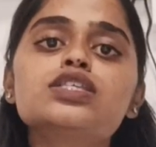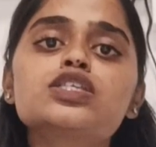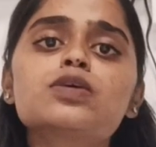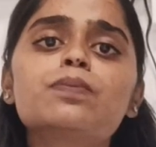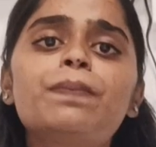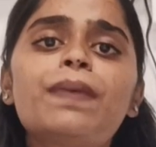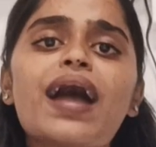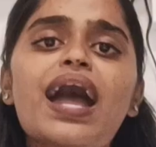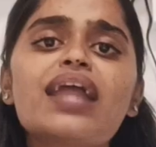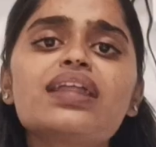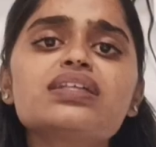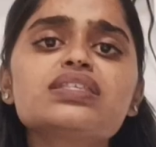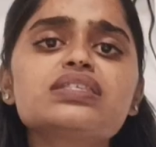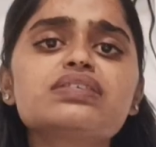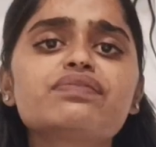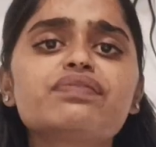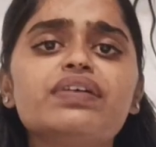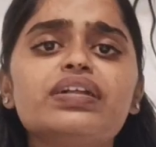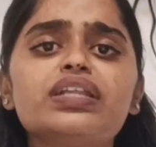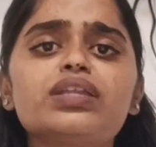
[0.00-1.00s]
So
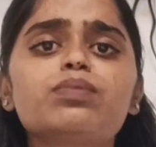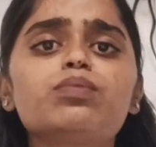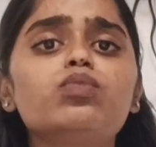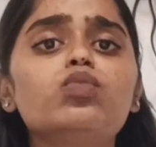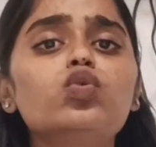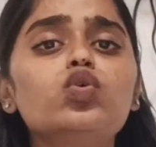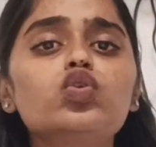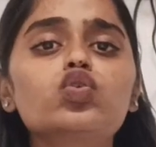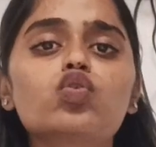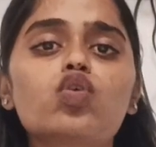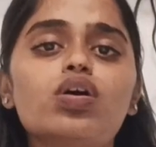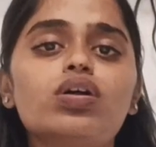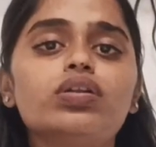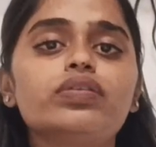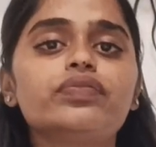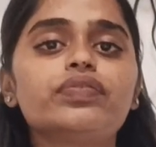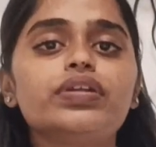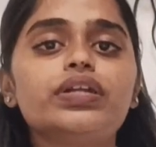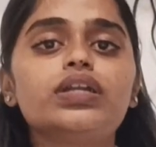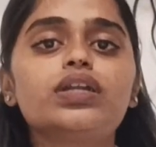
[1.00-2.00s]
parents felt more
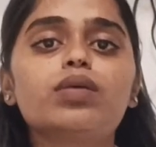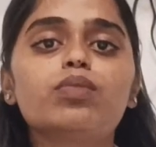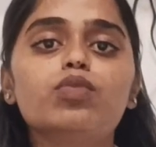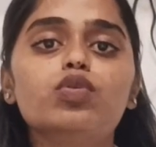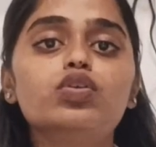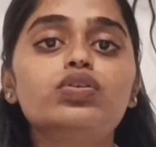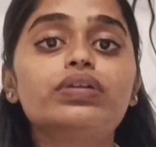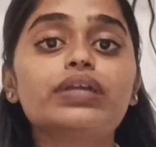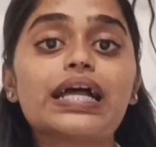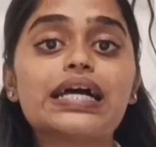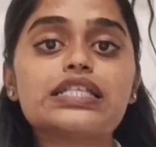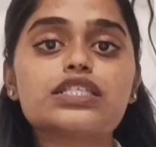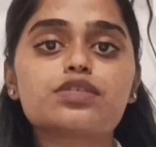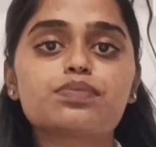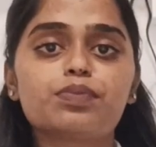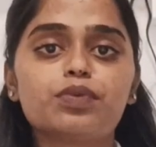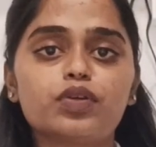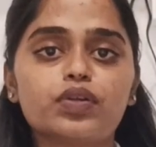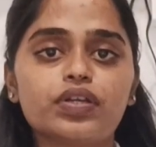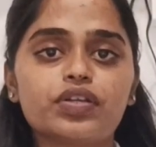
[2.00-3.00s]
confident about
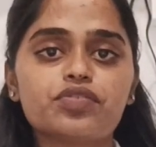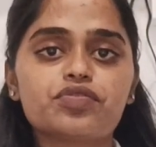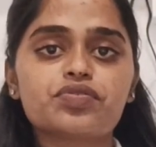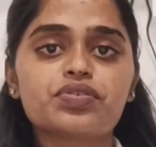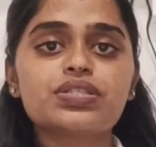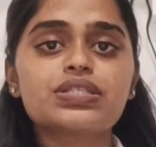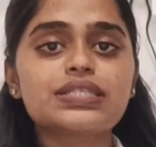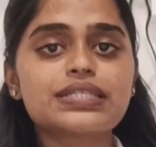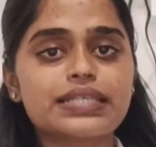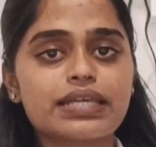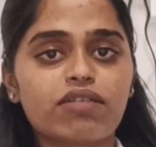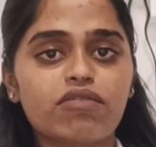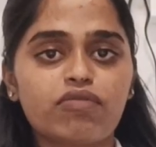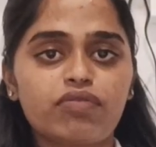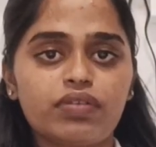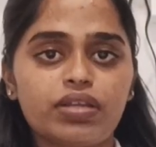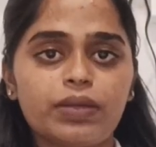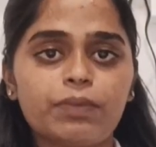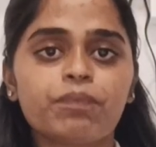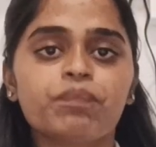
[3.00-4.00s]
transportation
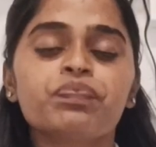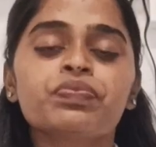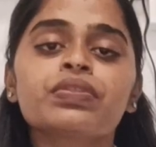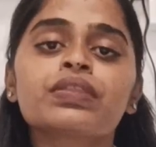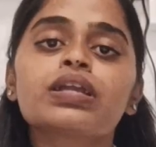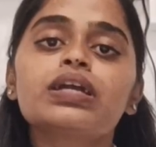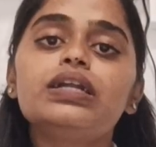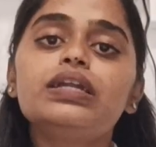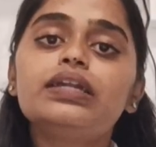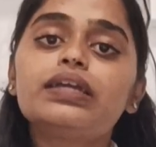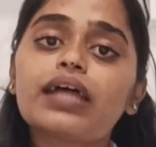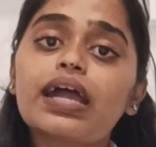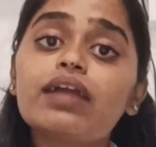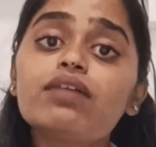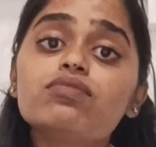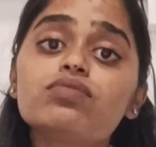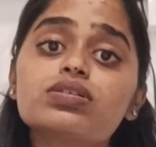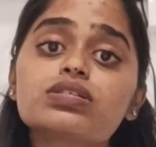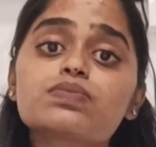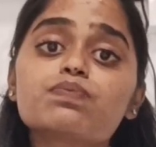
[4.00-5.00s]
safety.
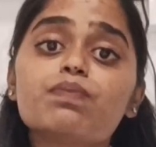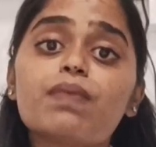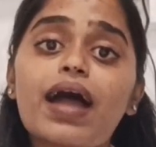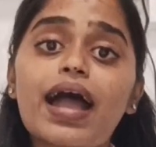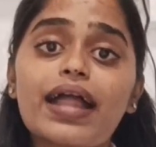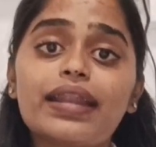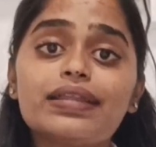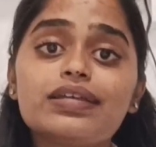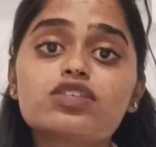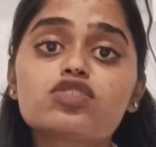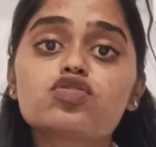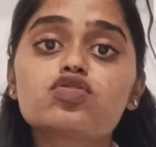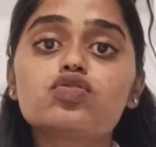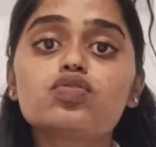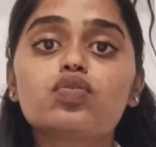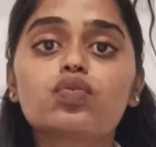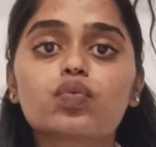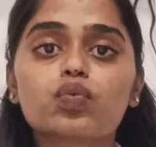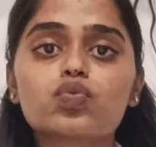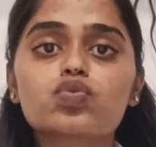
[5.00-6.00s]
Drivers managed
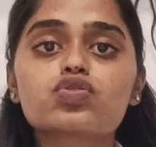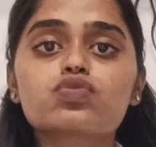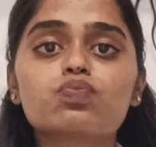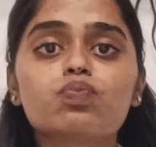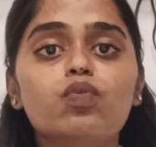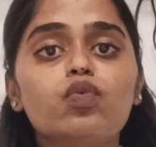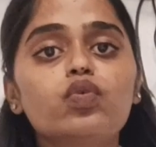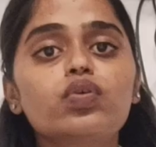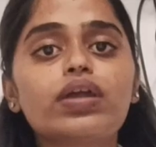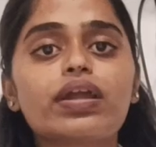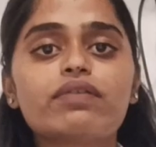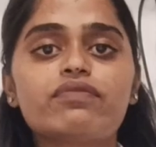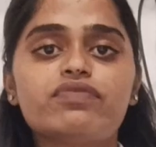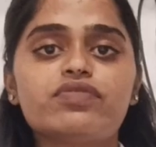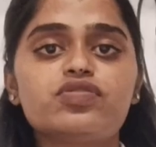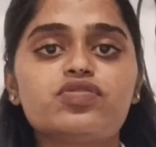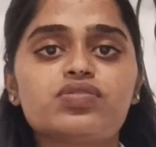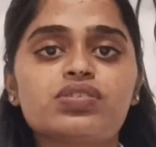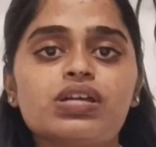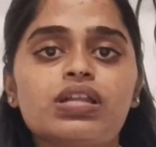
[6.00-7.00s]
routes more
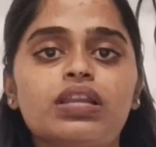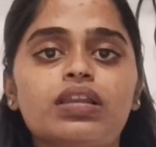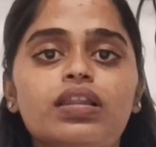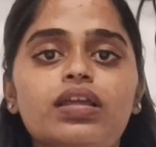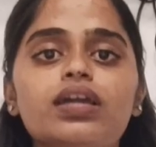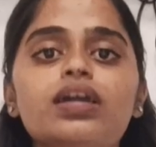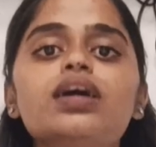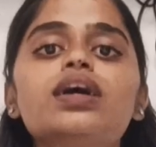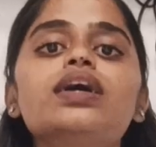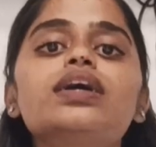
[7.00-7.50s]
efficiently.